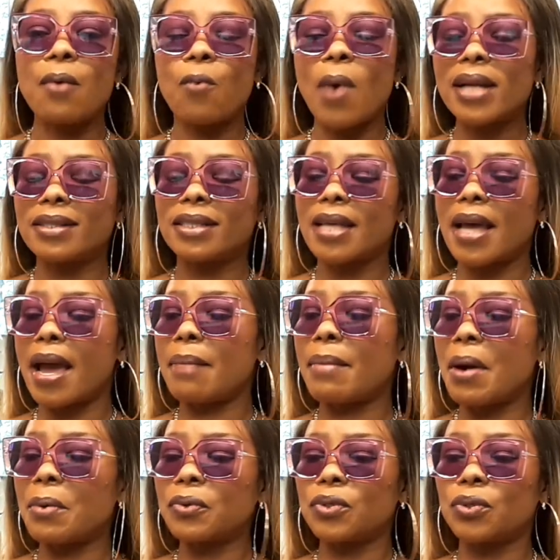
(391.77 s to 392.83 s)
one time
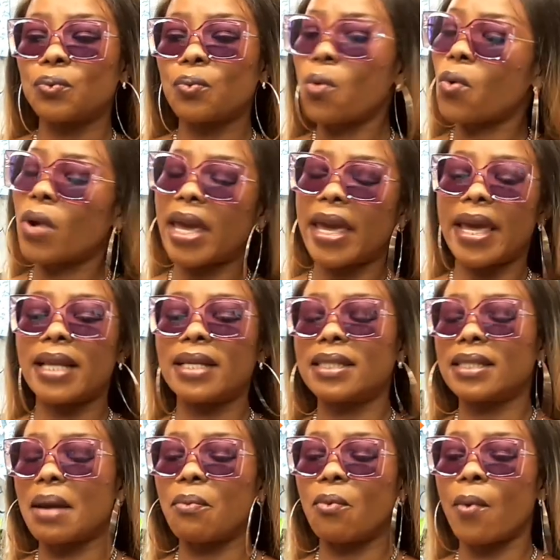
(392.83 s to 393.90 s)
I was walking
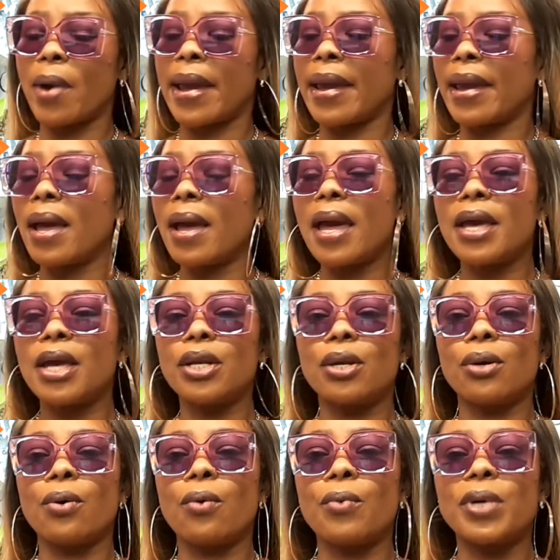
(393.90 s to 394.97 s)
somewhere,
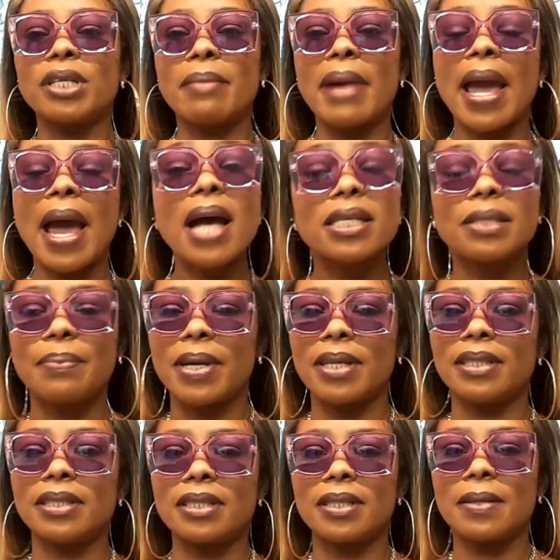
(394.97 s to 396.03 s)
with my
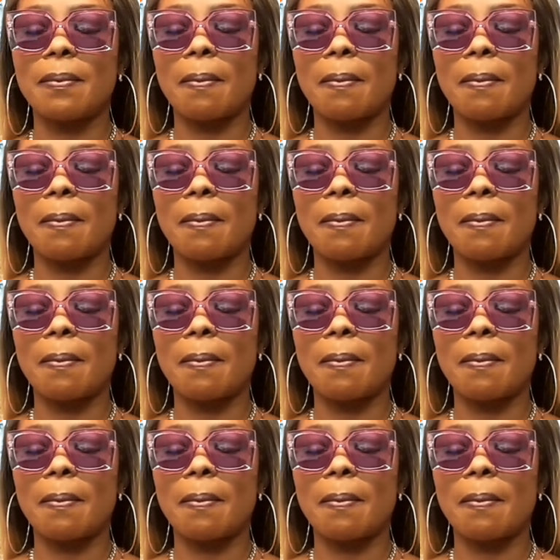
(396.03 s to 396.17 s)
husband,